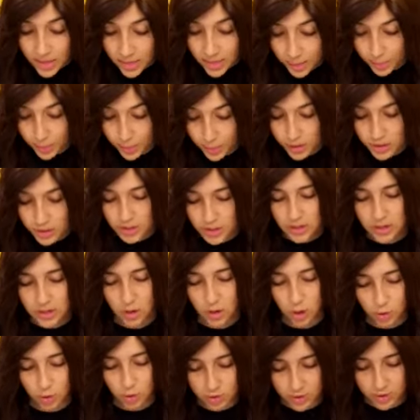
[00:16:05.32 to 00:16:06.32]
person
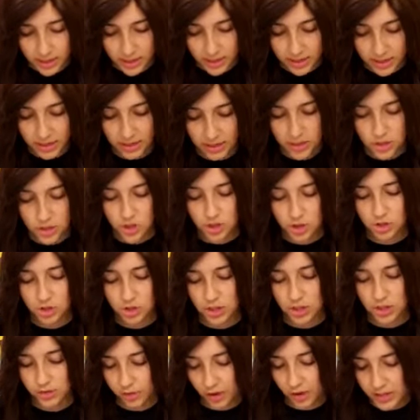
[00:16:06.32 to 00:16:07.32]
knows that in addition to
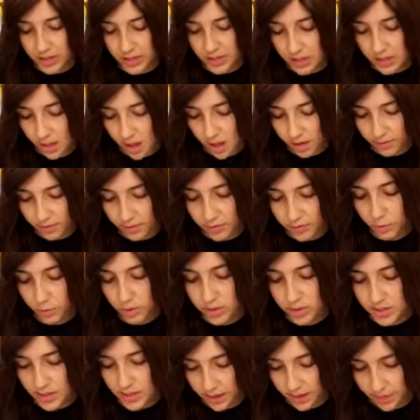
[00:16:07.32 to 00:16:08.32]
his friend's love
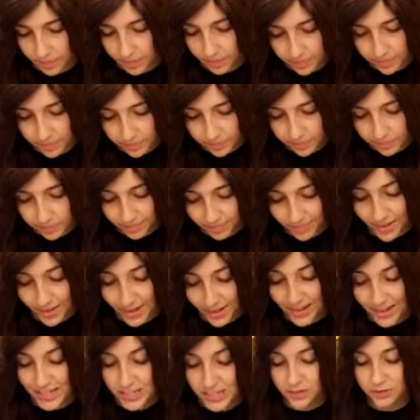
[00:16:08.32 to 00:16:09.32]
towards him,
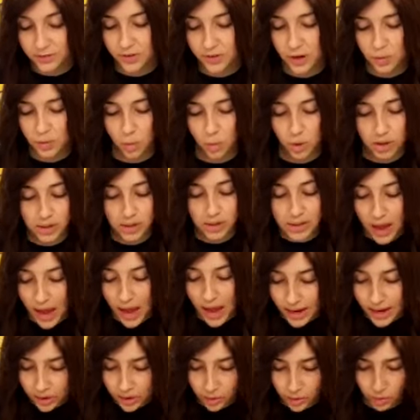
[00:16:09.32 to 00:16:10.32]
his friend will
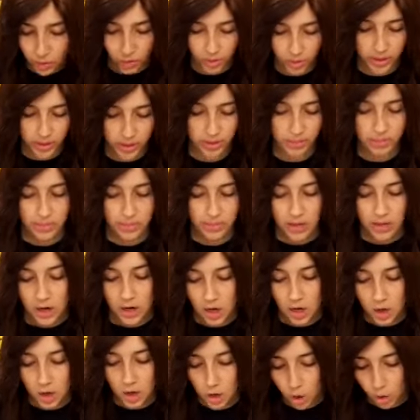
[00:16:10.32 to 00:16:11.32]
not ignore him,
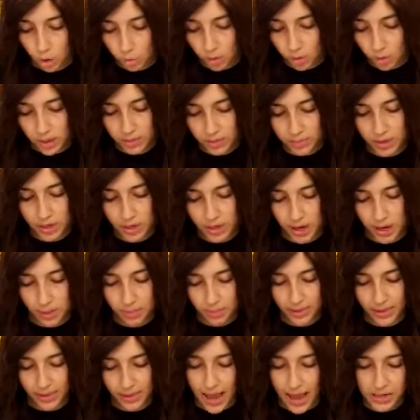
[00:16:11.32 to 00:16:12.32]
nor will he become
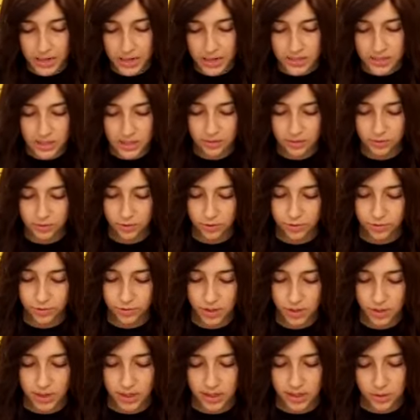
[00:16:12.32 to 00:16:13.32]
lax in
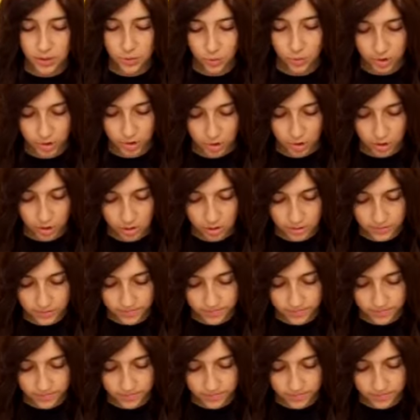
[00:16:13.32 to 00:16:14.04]
fulfilling his wishes.